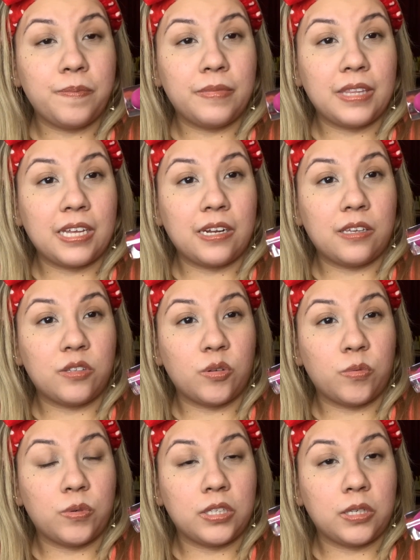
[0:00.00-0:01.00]
That is a
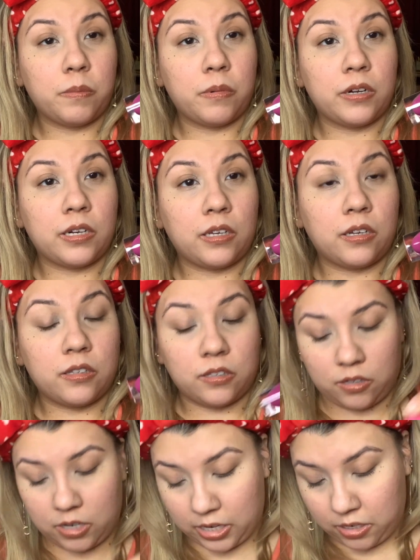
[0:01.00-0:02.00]
really pretty
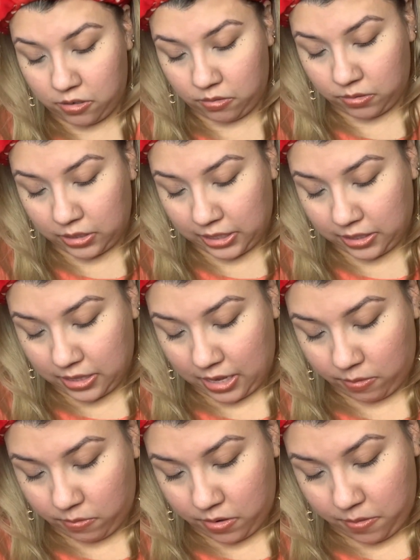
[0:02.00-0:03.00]
color. I do like
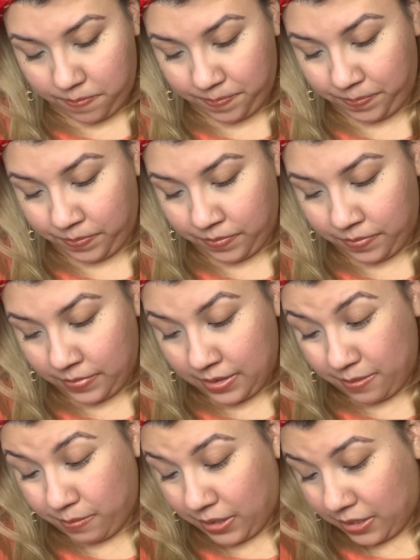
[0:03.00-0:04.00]
that one.
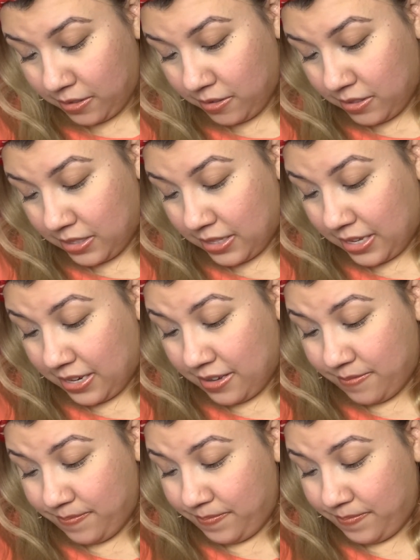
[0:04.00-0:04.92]
But other than that,